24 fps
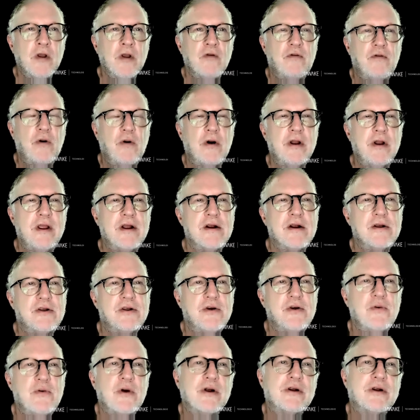40 years
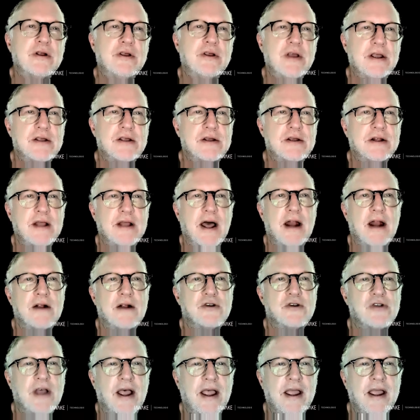you work to chase a dollar
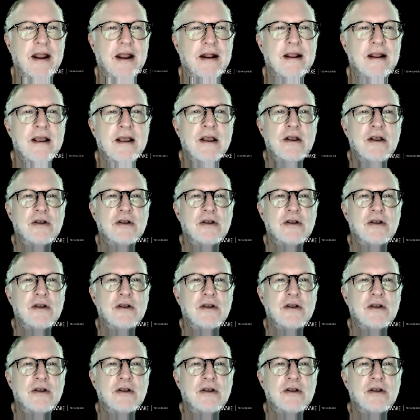sign